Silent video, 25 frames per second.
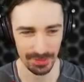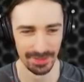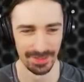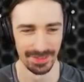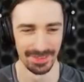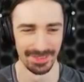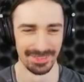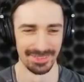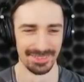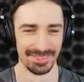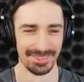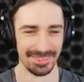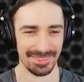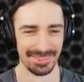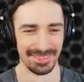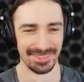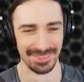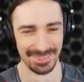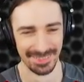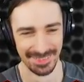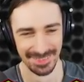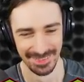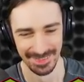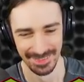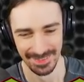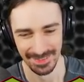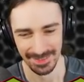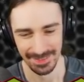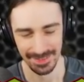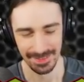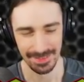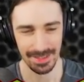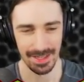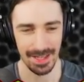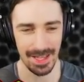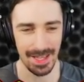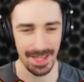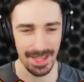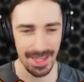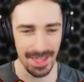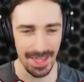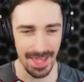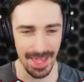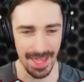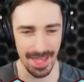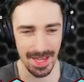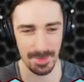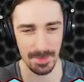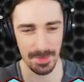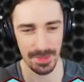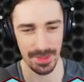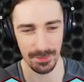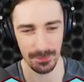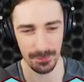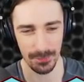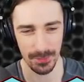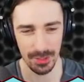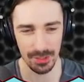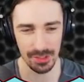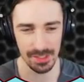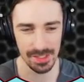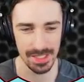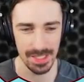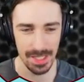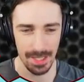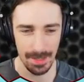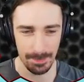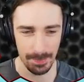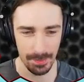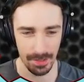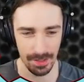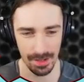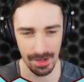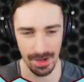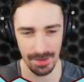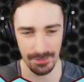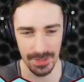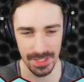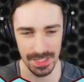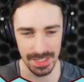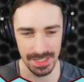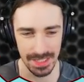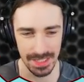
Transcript: Oh boy. Oh, I am boy. the Fury Yepper of the